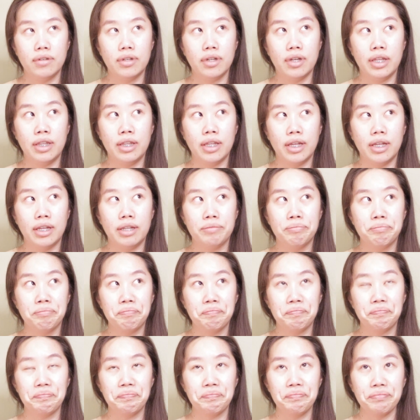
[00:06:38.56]
and
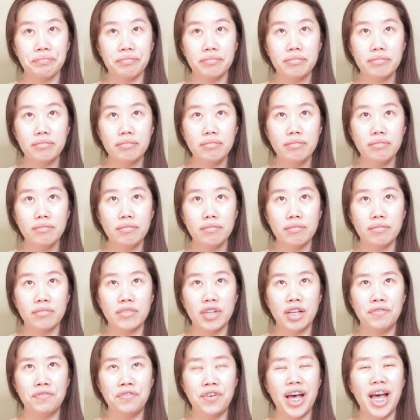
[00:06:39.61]
then
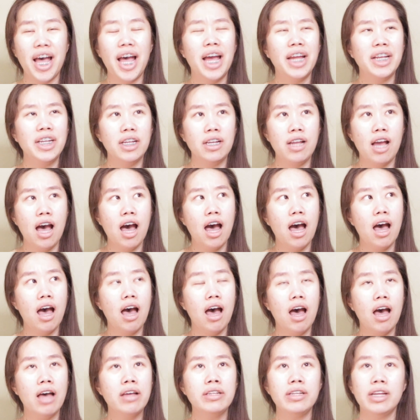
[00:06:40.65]
find it
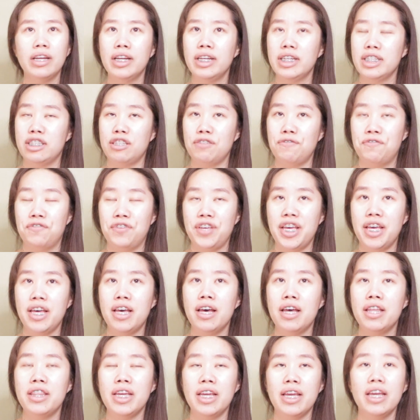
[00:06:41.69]
hard to
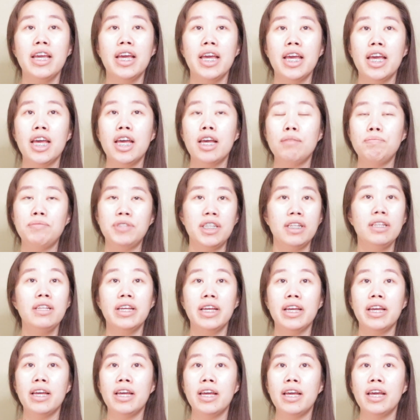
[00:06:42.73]
fill the
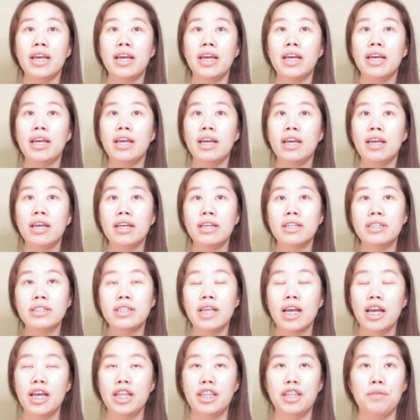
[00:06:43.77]

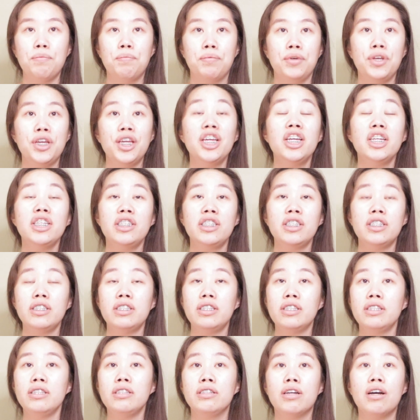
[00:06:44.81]
emptiness, the
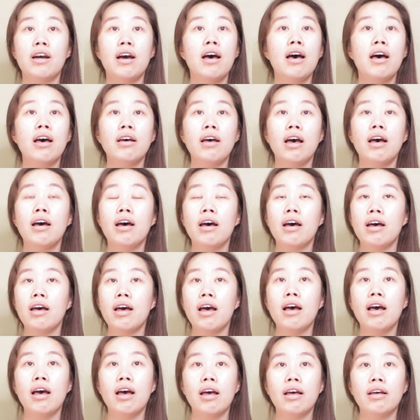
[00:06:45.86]
pieces is
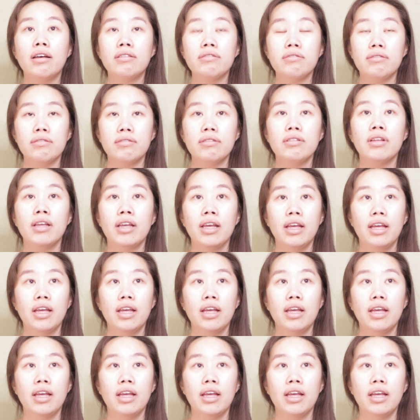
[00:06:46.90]
gone,